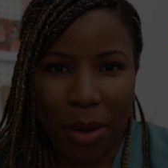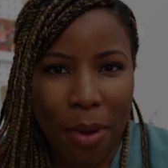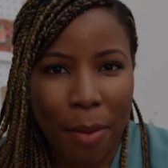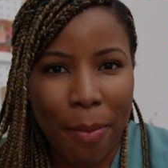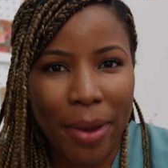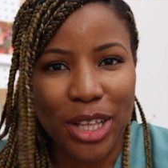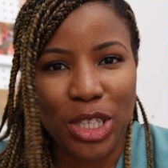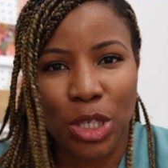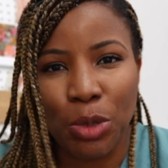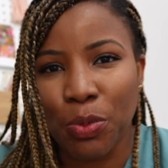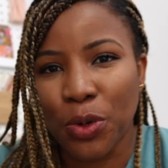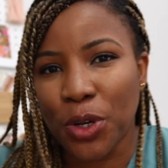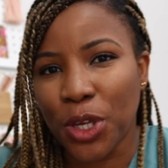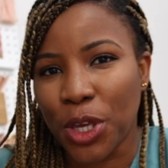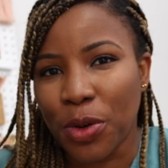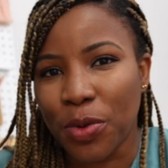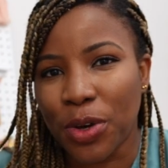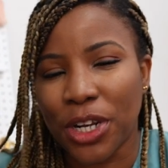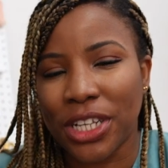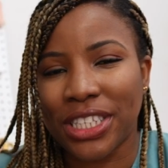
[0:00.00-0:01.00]
about to put
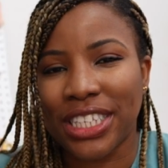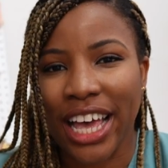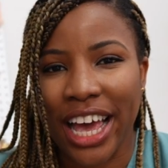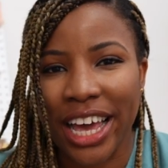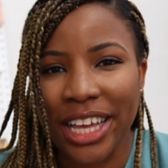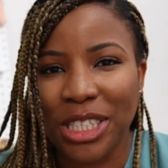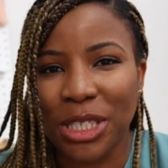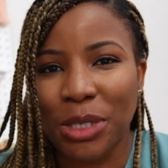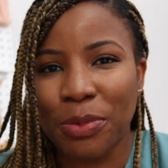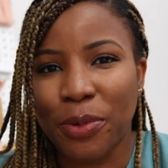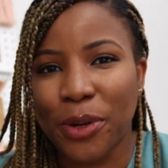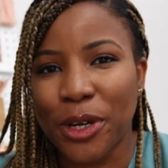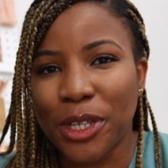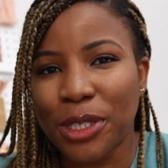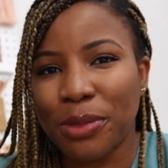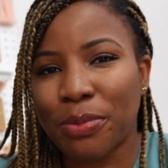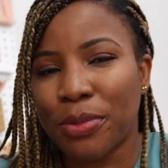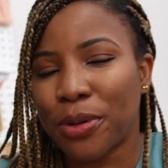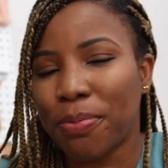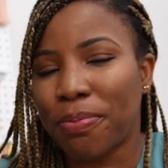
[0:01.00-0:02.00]
you on a tight
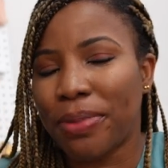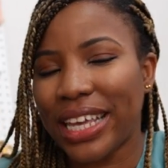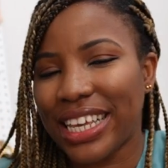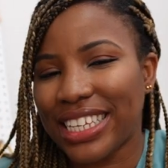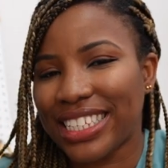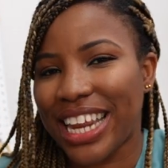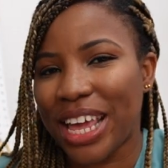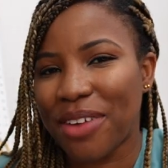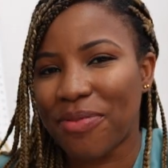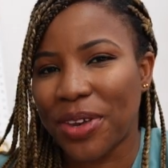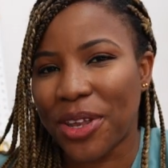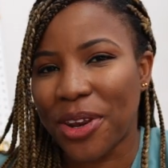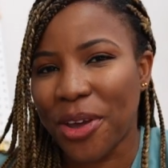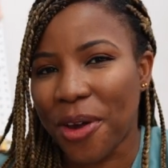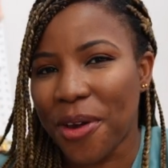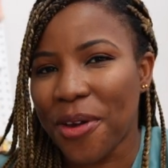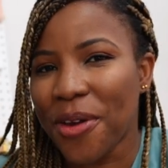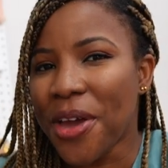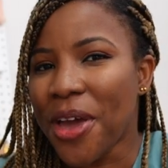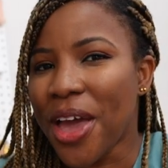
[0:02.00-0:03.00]
spot, but please let me
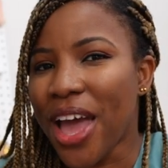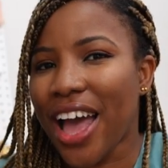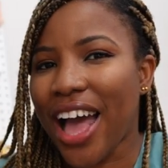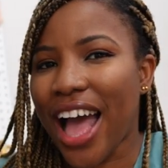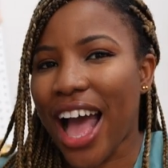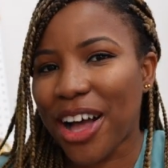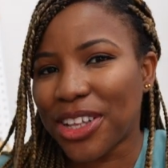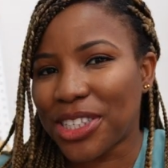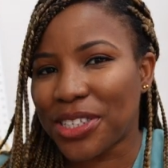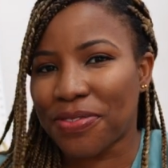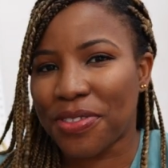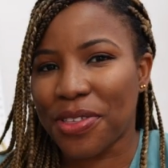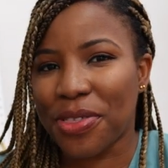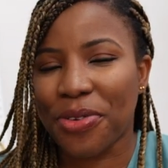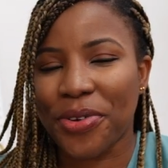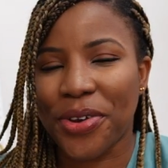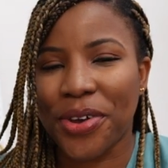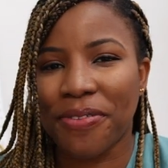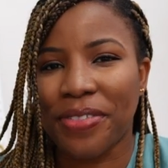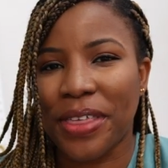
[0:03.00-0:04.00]
know, out of the
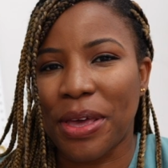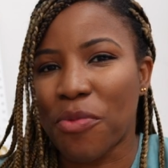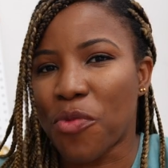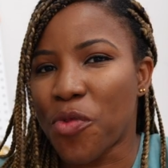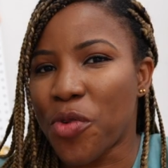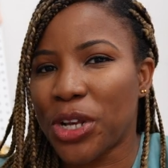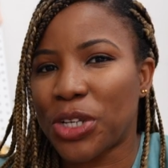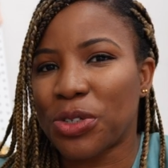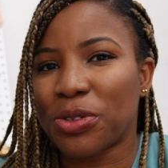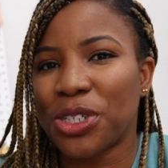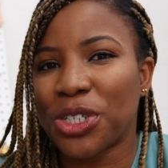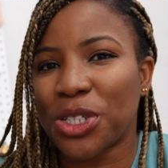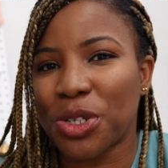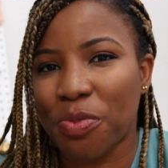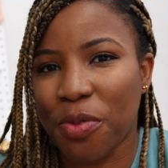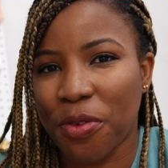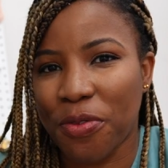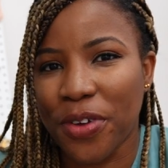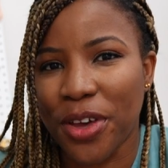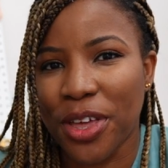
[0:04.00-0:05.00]
three of them, which one do you
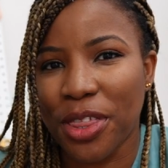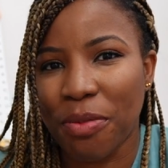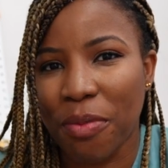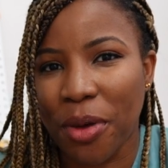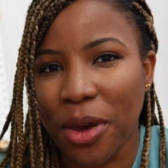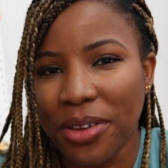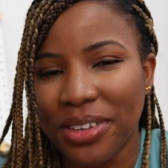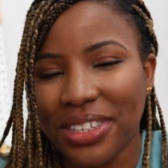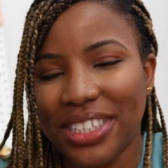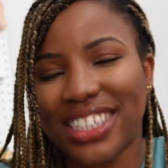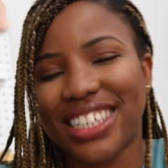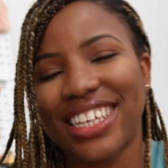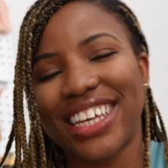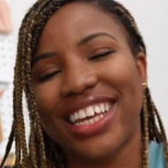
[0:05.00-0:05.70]
prefer the most?